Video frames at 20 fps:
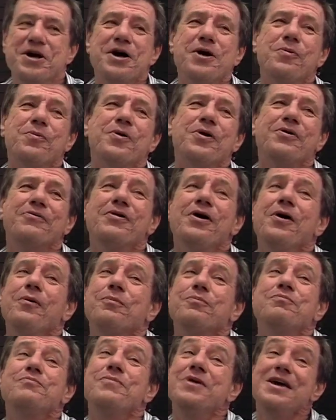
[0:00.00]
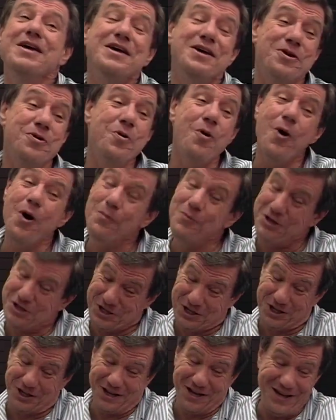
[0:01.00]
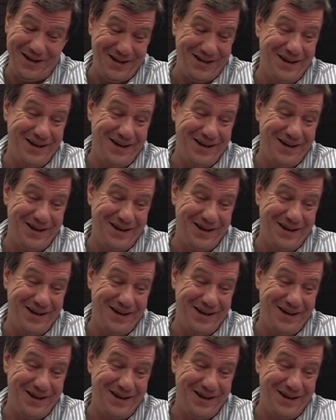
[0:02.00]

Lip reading: would have helped me enormously